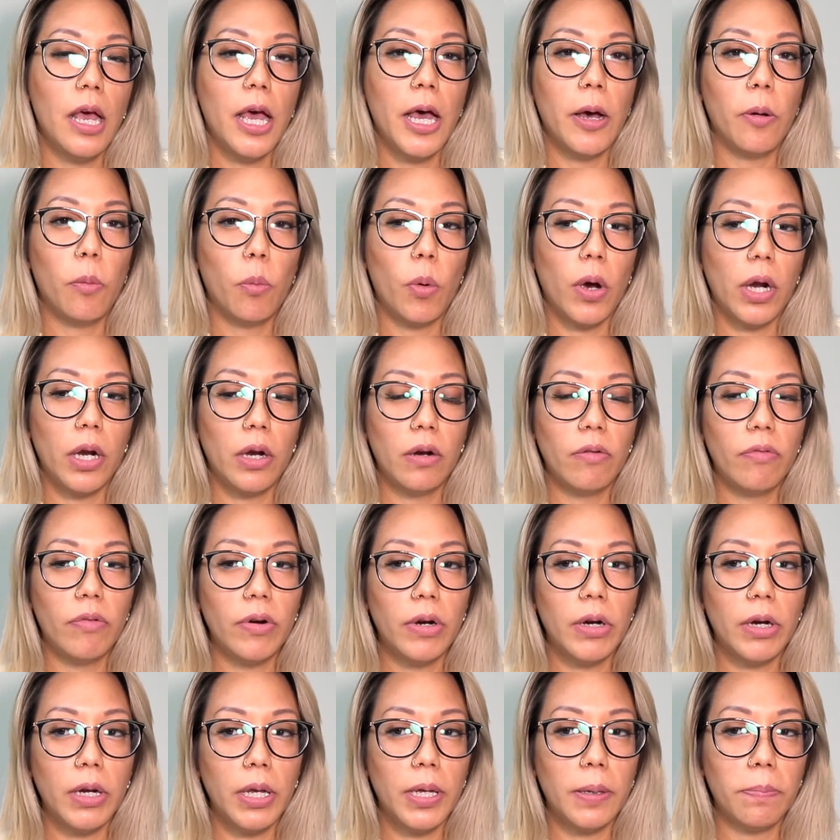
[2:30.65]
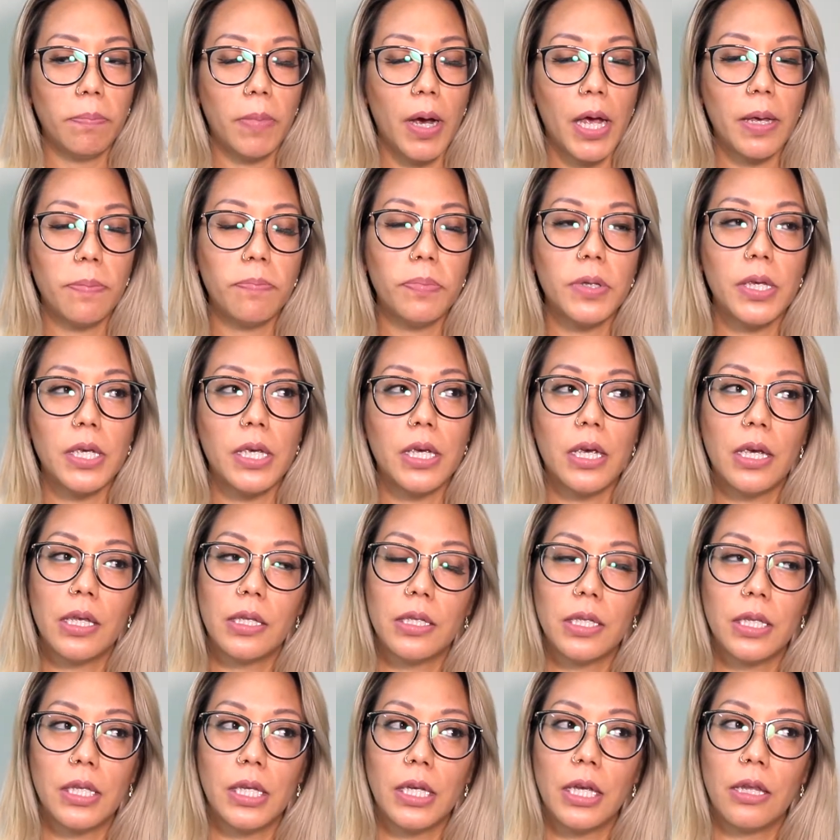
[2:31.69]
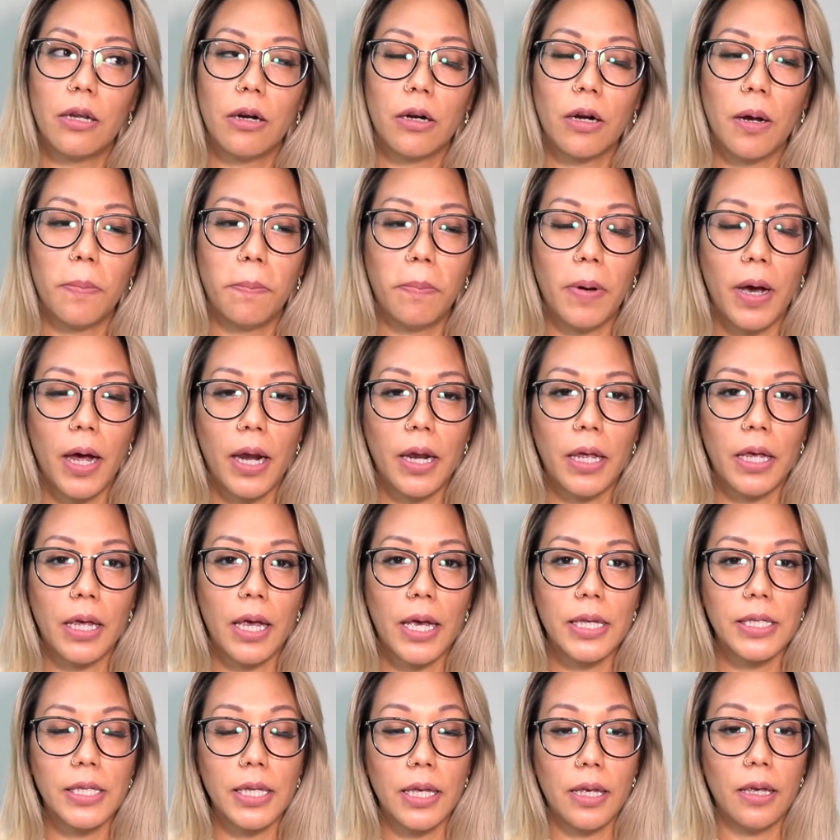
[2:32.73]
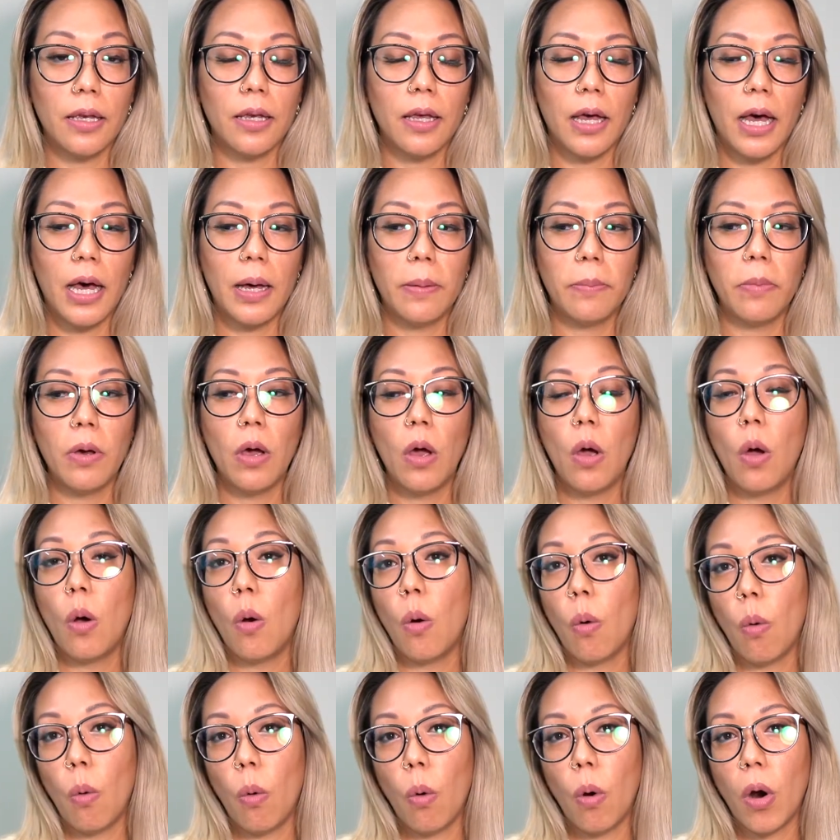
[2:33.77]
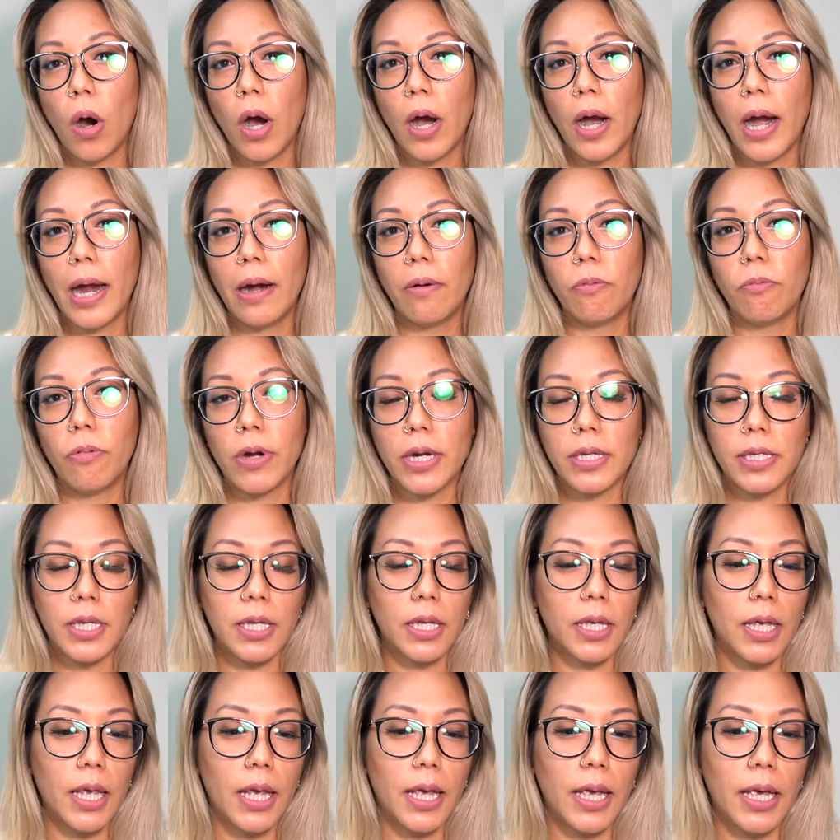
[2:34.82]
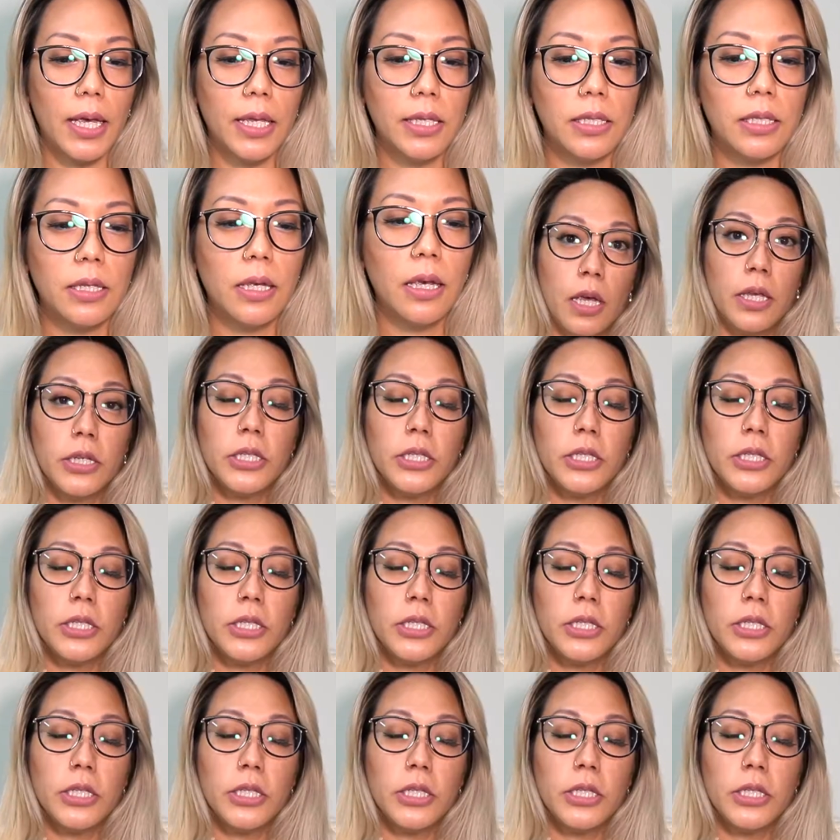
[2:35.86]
And whatever it might be, it's either combining as income or raising kids.